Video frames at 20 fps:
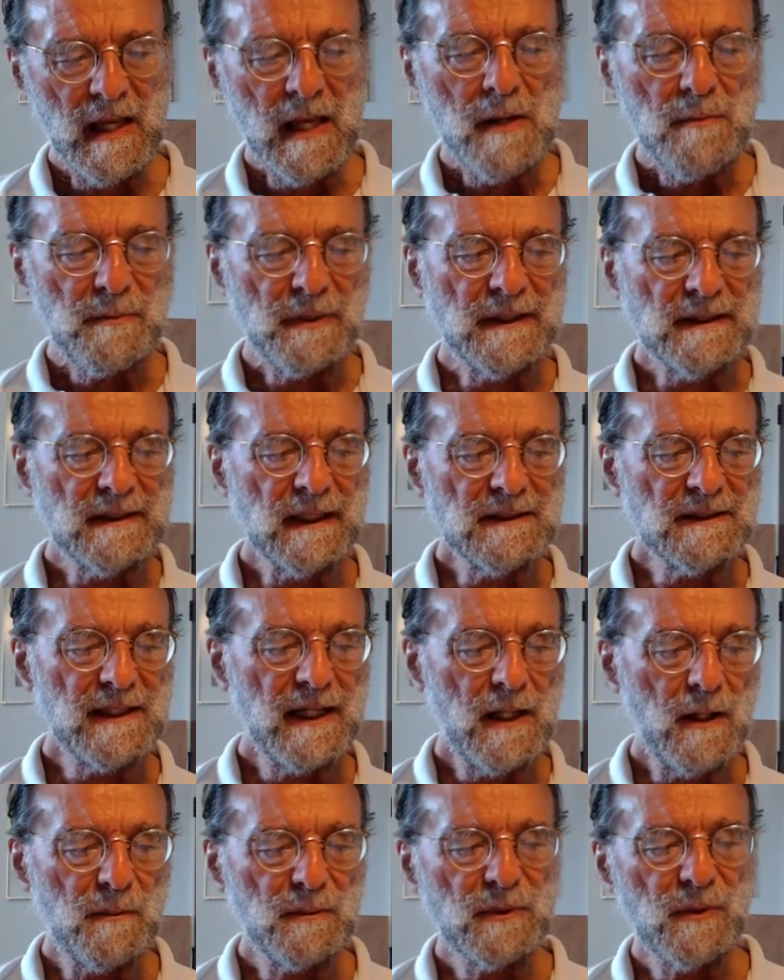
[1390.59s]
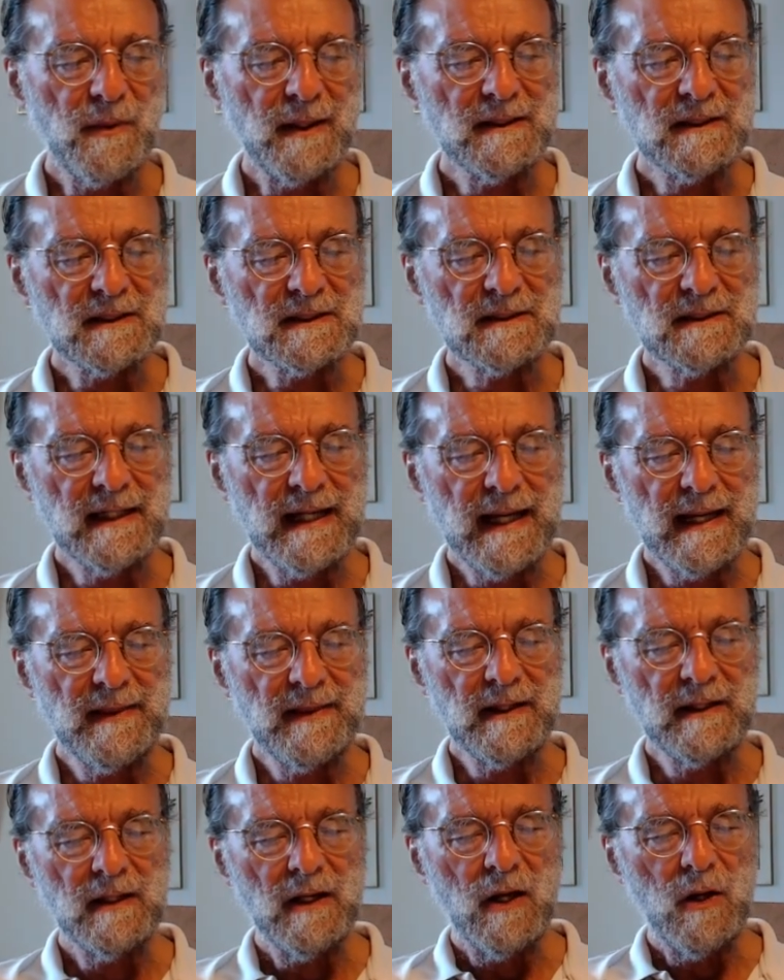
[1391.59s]
But it does help to understand
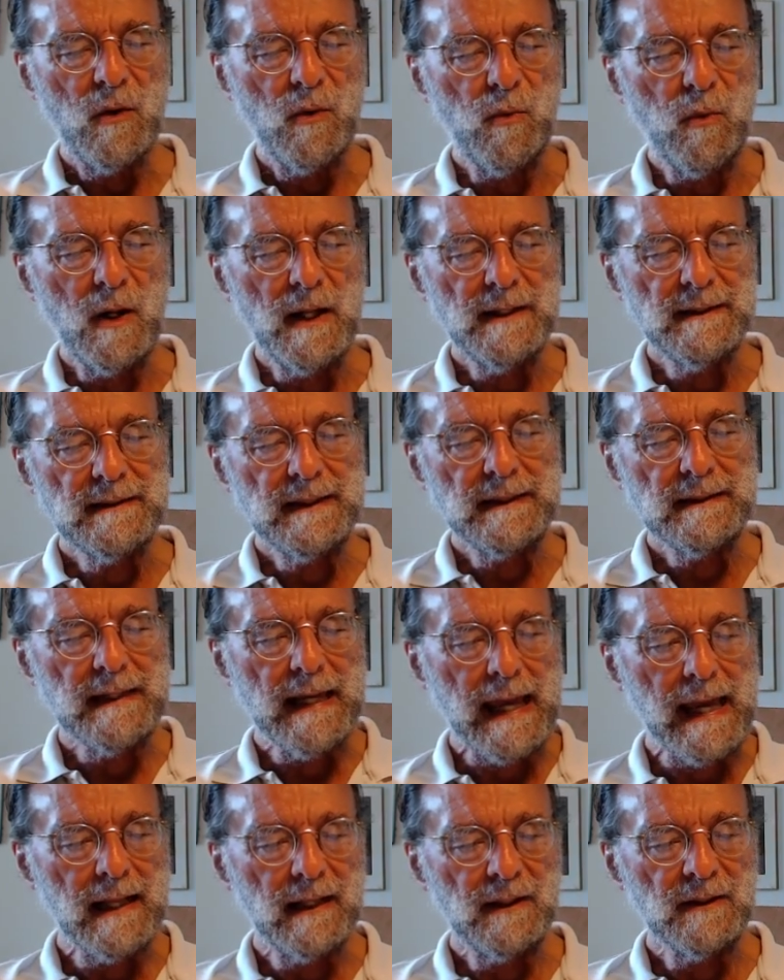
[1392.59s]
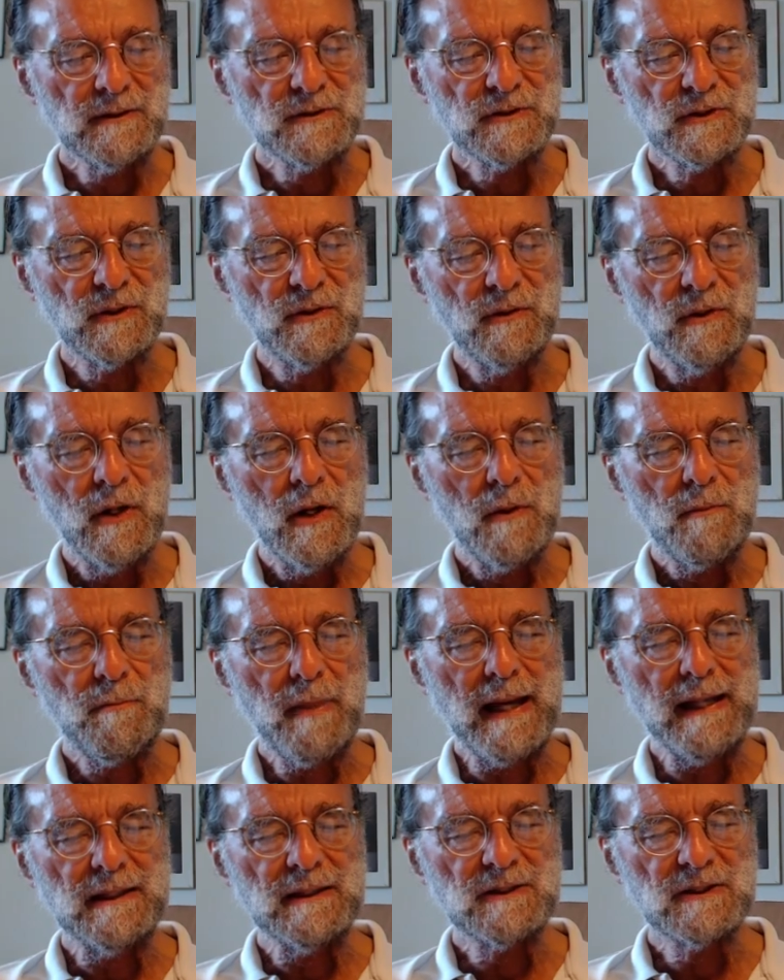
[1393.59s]
that Whitehead held to
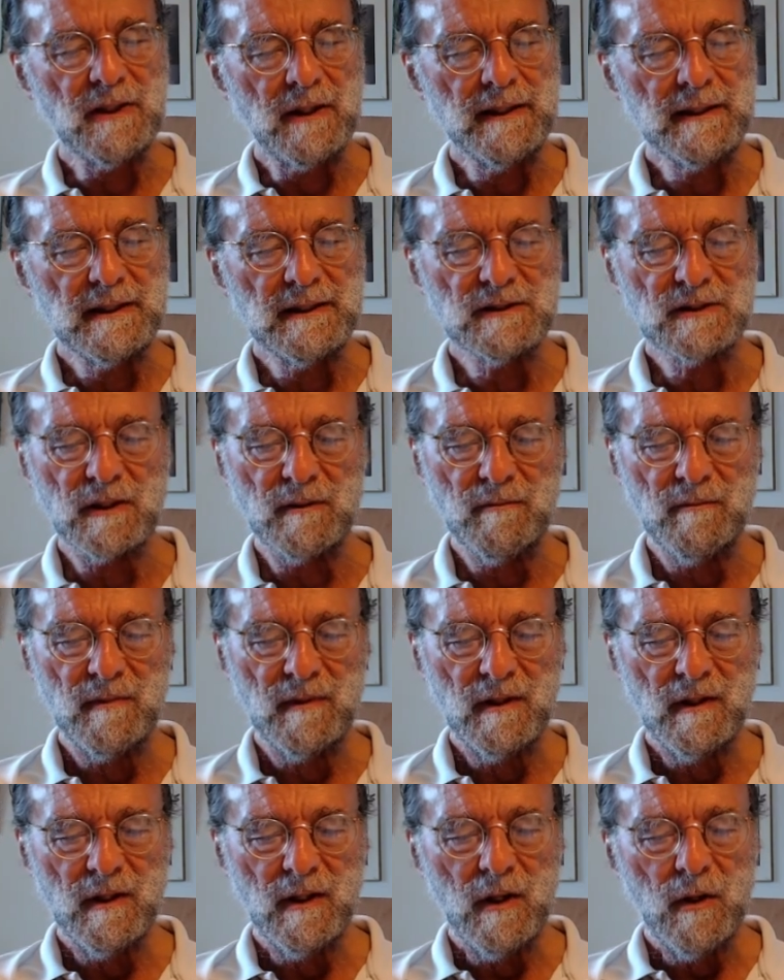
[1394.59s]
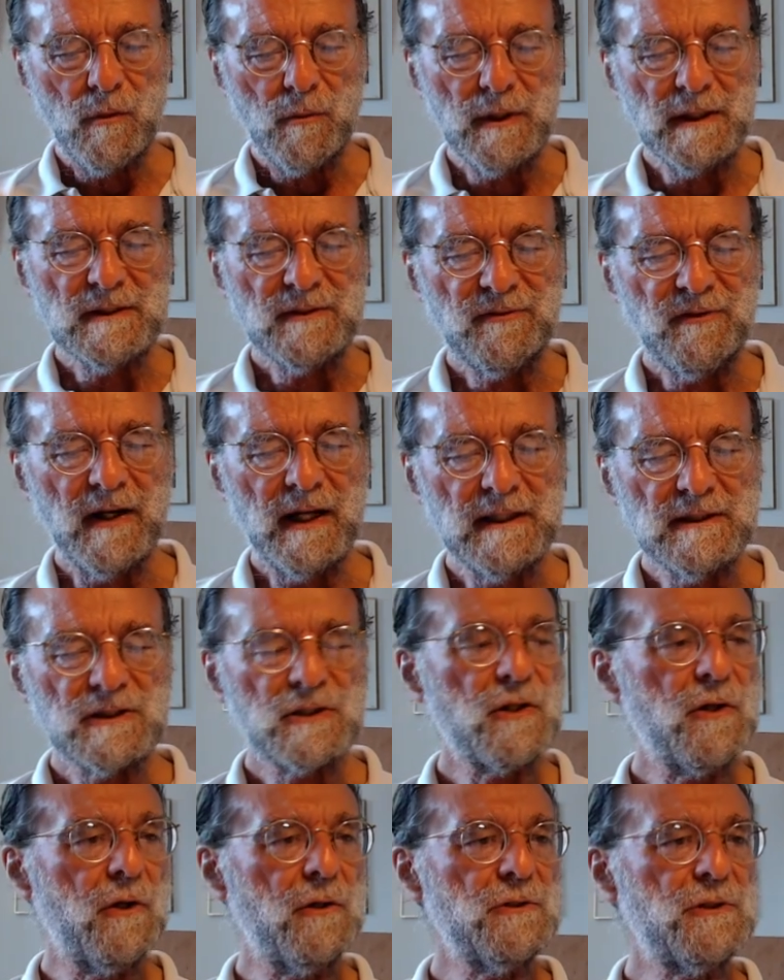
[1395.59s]
panpsychism, which finds
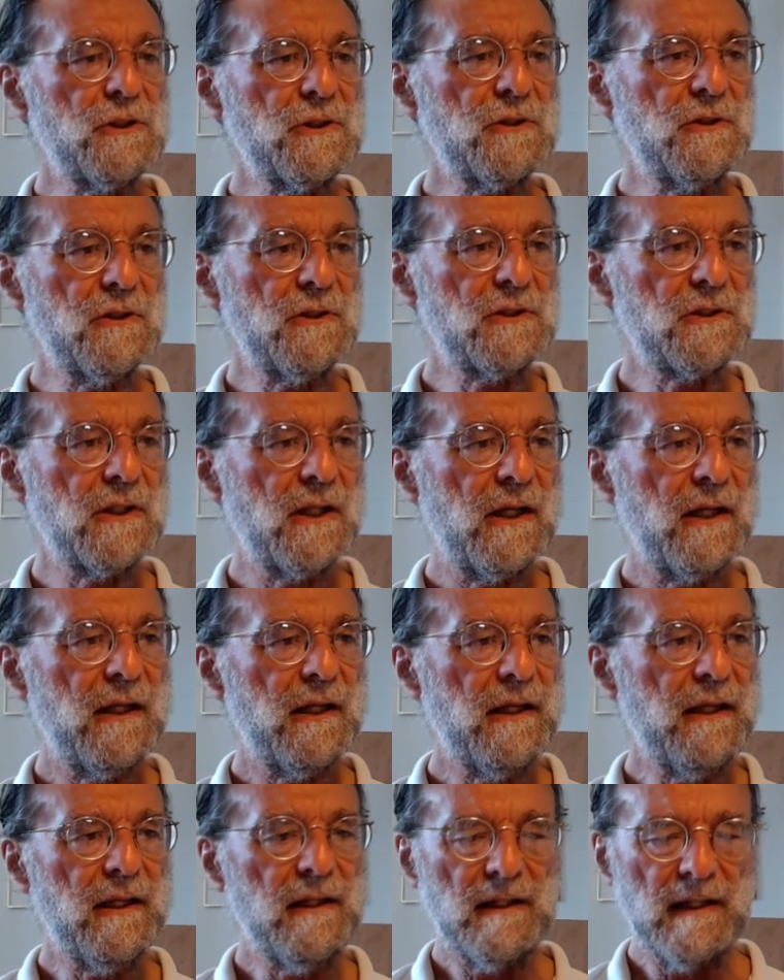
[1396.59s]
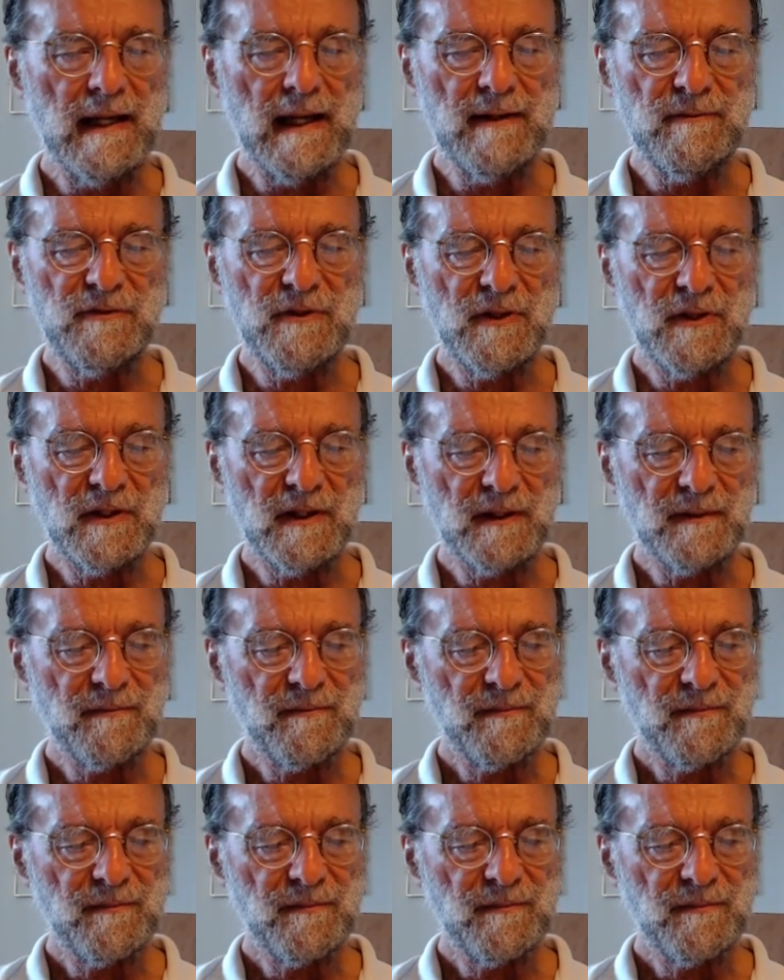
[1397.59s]
consciousness in everything.